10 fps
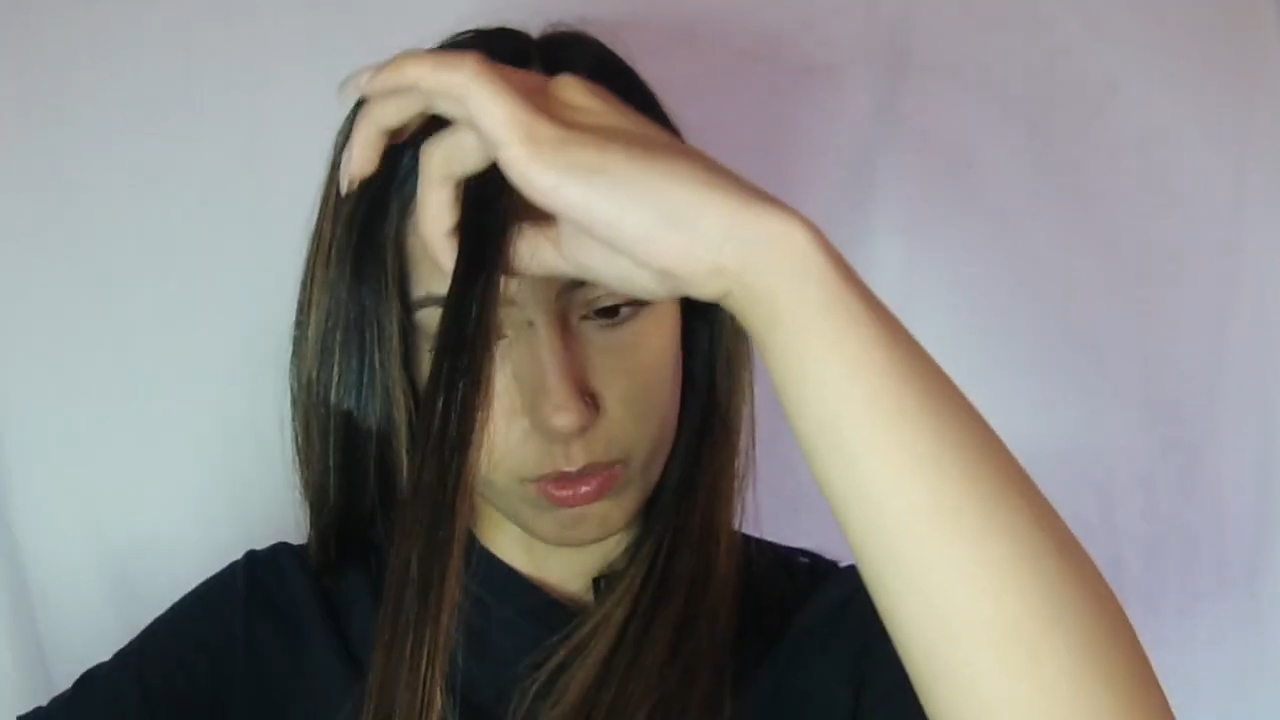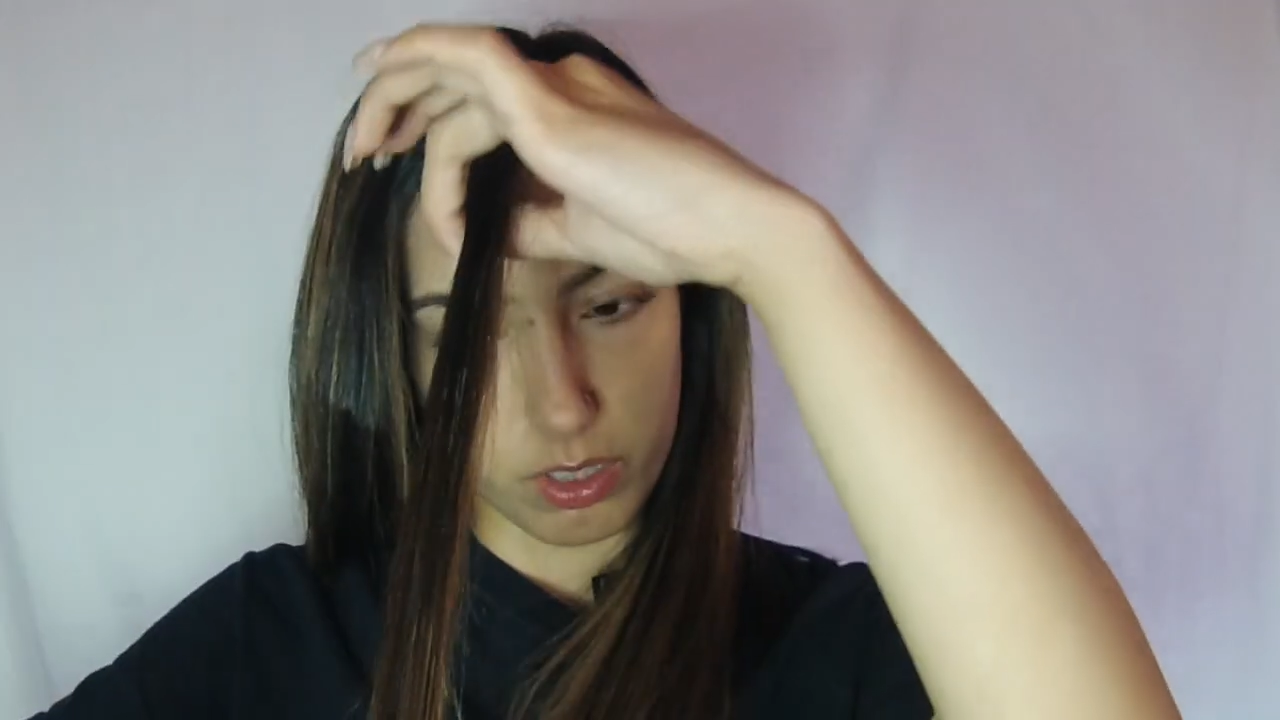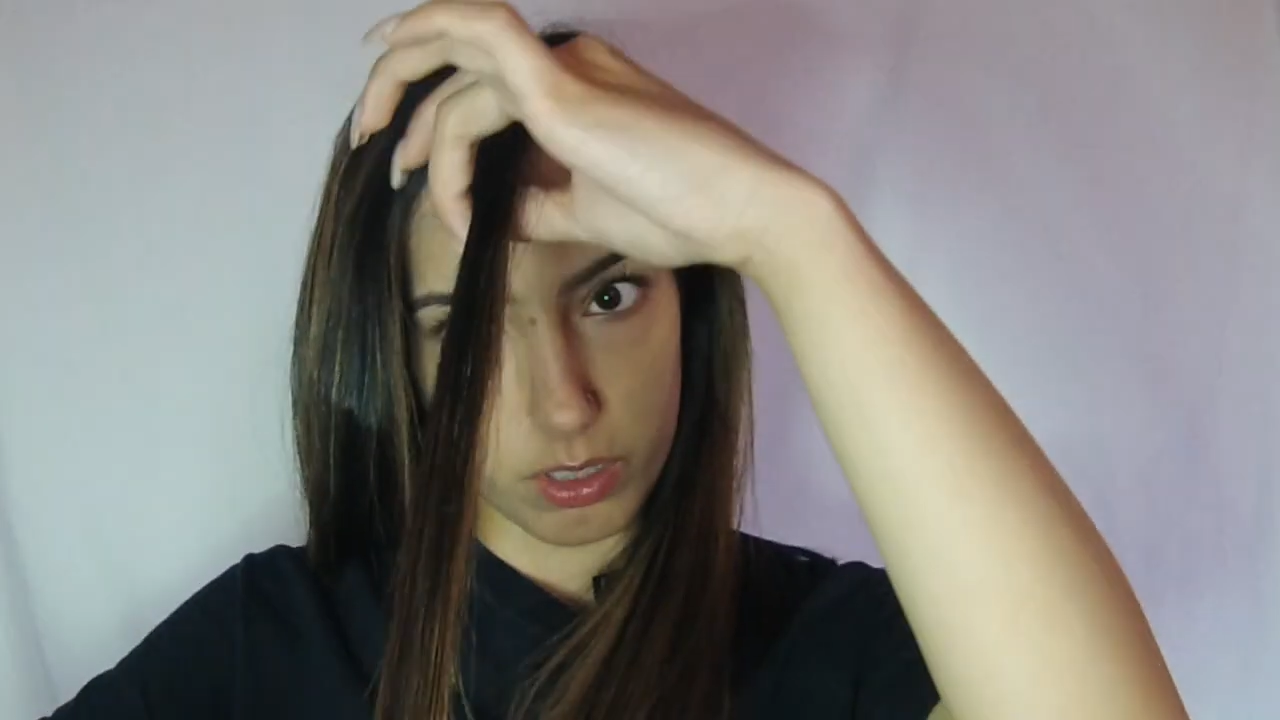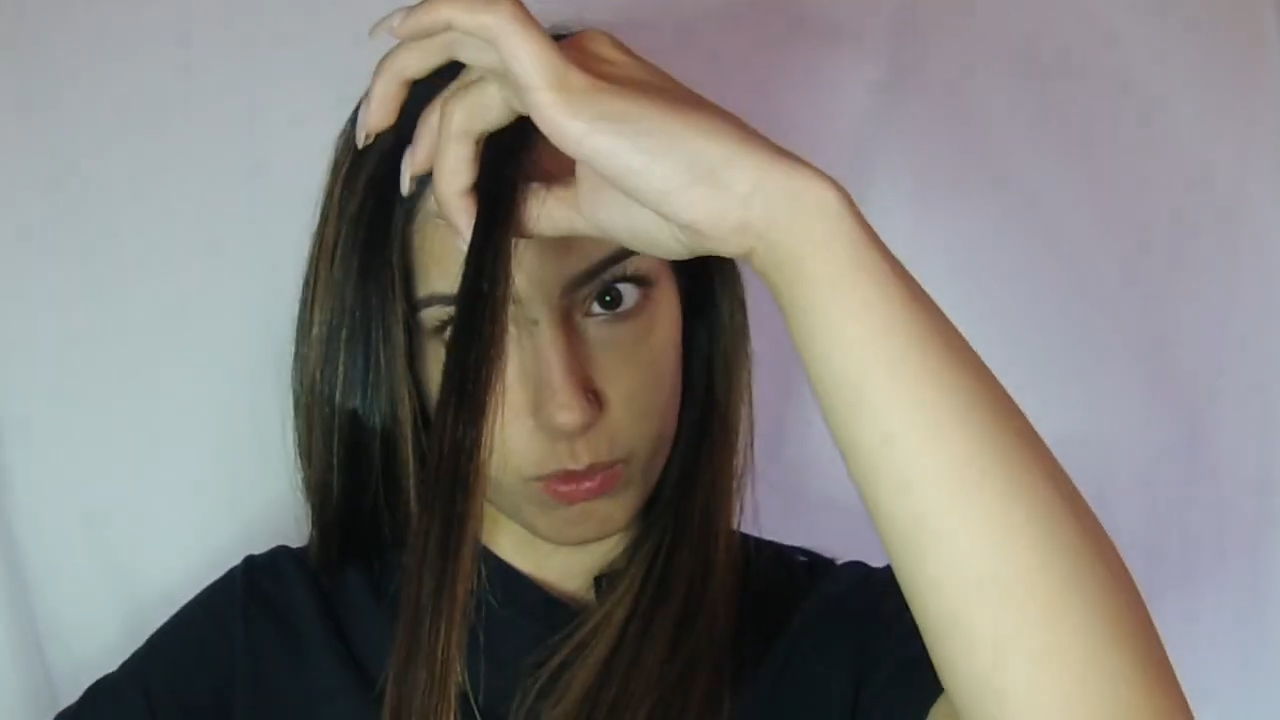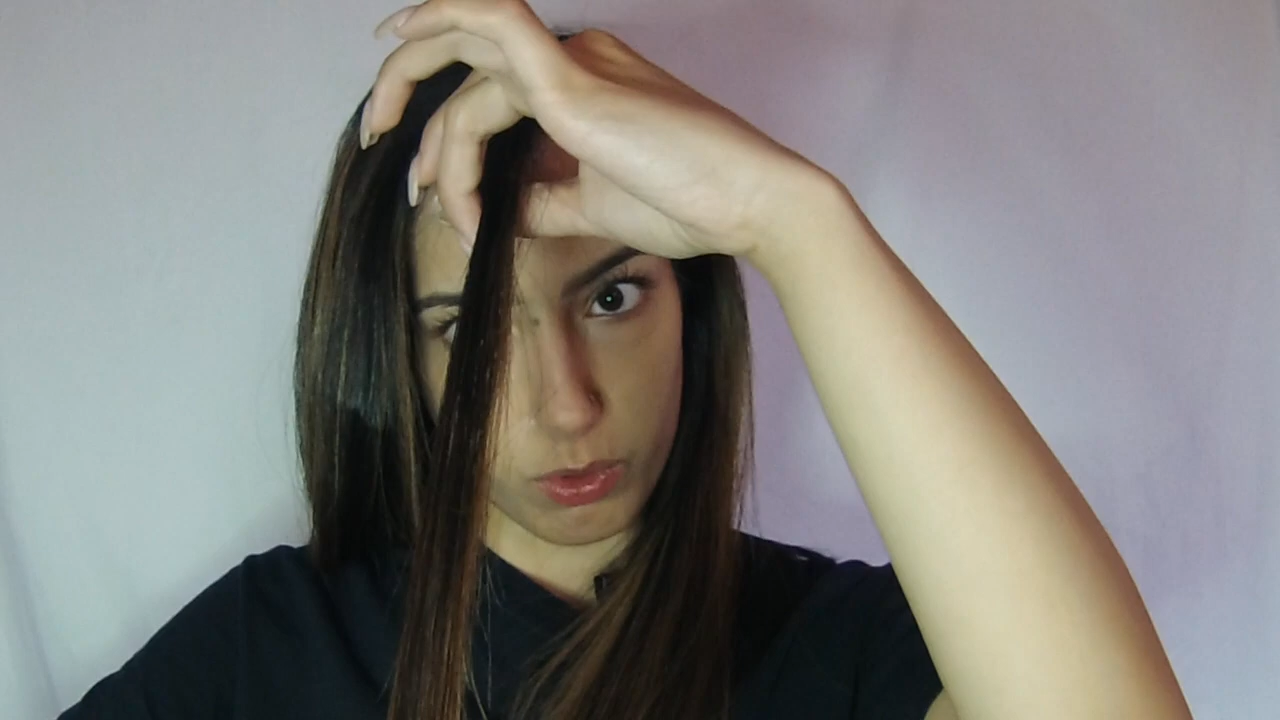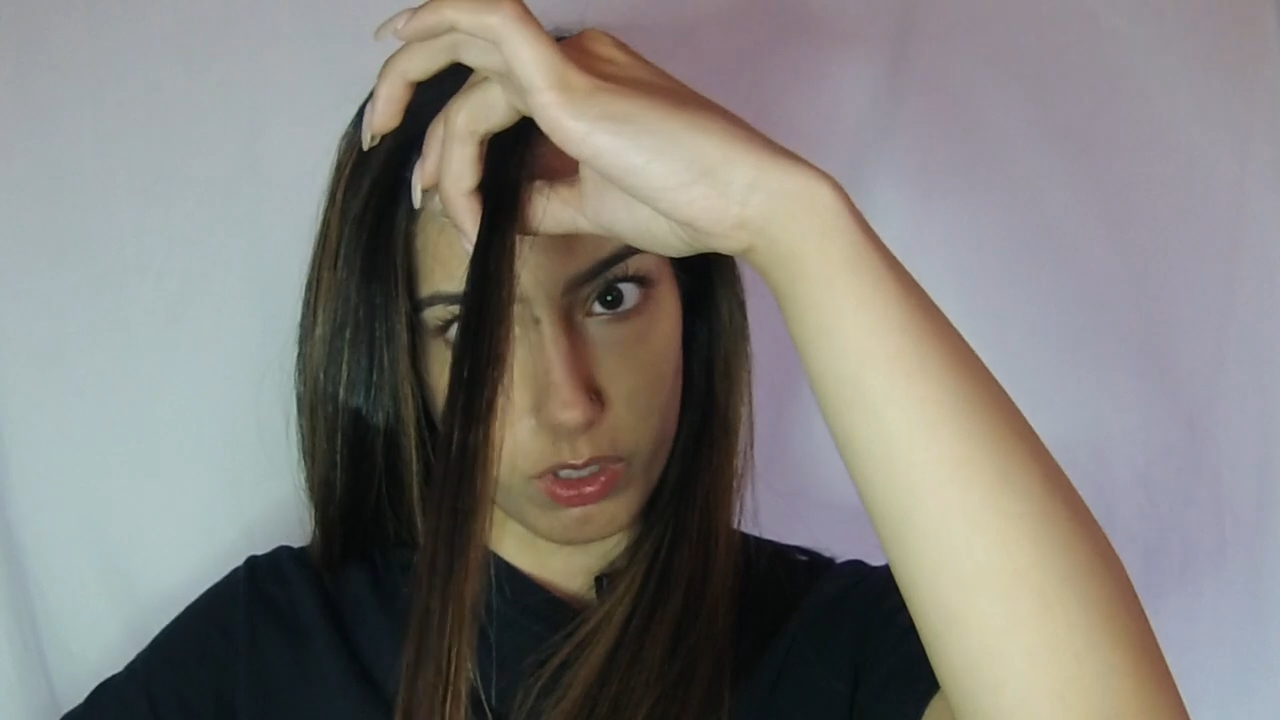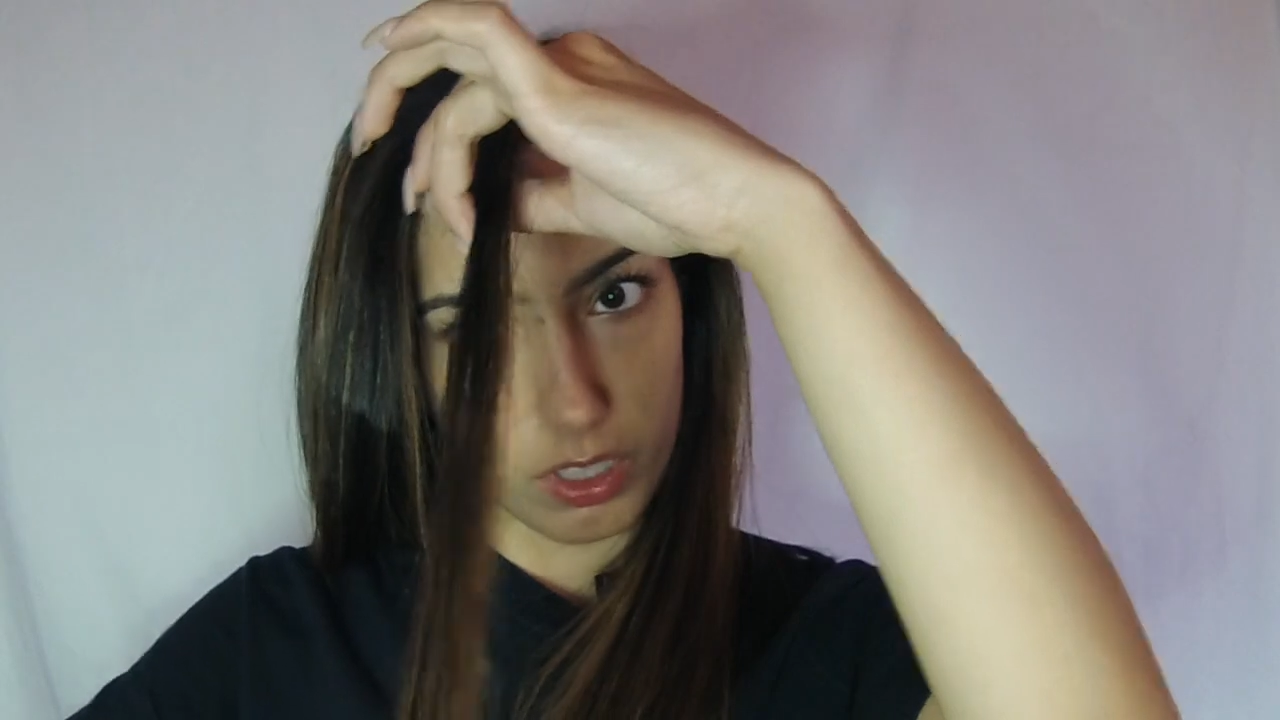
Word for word: once more